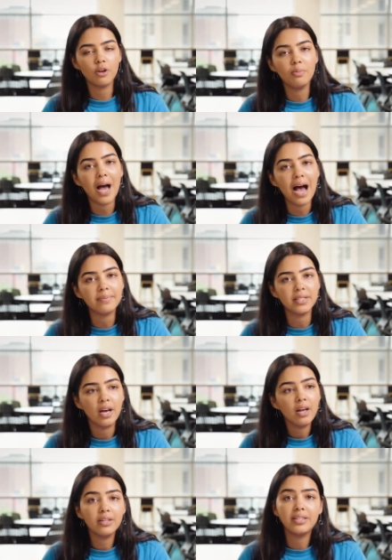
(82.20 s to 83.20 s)
So perhaps
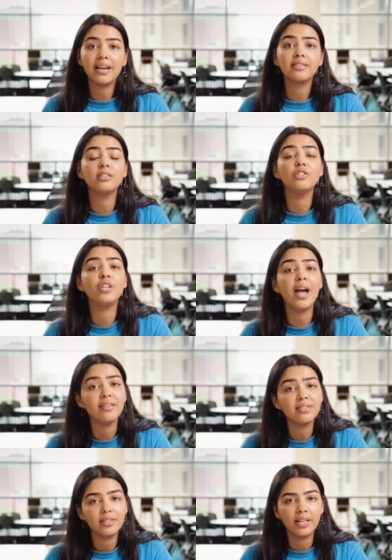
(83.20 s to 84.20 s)
the text
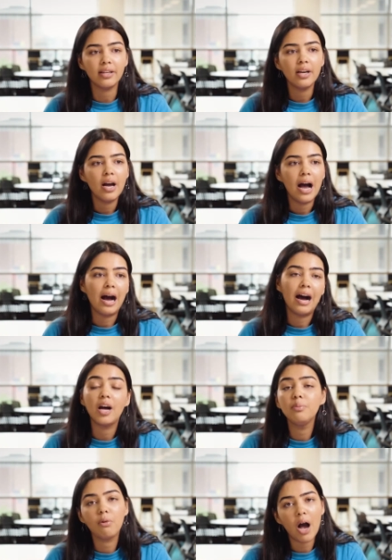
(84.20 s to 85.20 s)
suggests that uh,
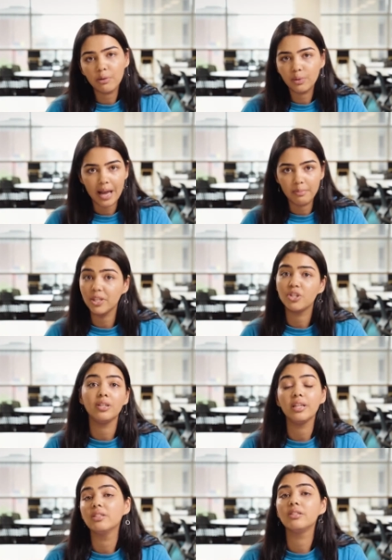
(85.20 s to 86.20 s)
unbridled ambition is